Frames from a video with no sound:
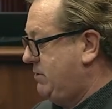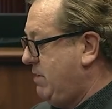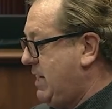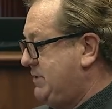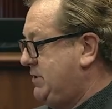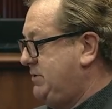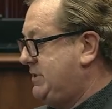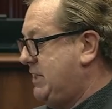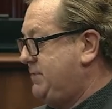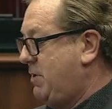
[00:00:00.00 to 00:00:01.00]
to create a
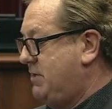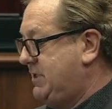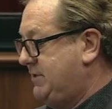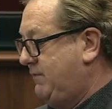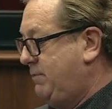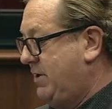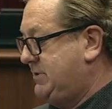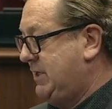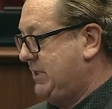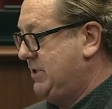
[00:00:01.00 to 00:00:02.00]
two-stage process for
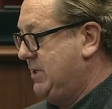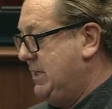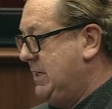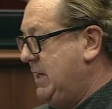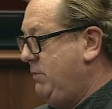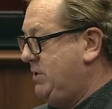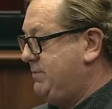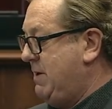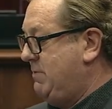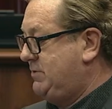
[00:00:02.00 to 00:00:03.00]
pre-selection in
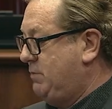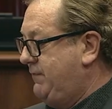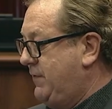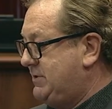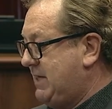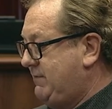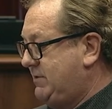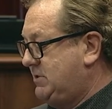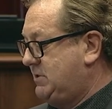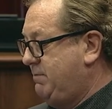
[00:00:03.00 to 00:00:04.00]
which members would first have to
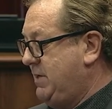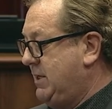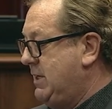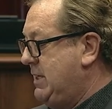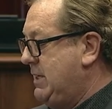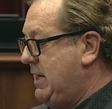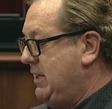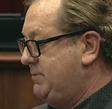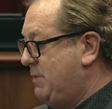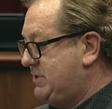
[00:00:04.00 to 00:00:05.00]
submit an
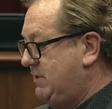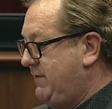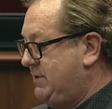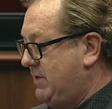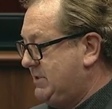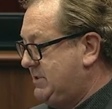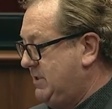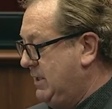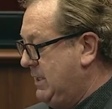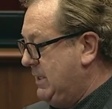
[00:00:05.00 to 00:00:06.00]
expression of interest
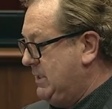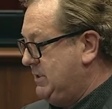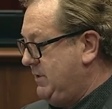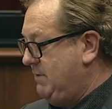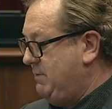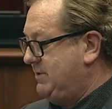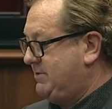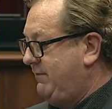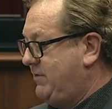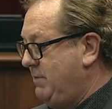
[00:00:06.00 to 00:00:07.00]
to the
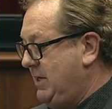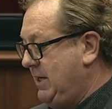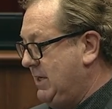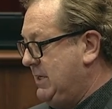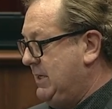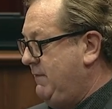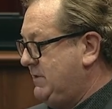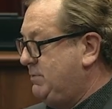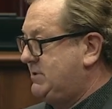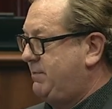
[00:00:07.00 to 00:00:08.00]
Administrative Committee.
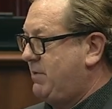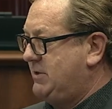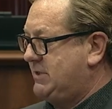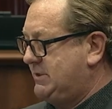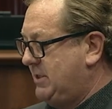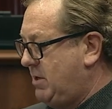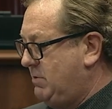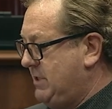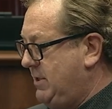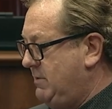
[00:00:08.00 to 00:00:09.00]
This was the process that I
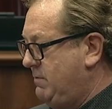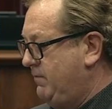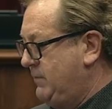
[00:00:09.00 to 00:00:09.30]
was in.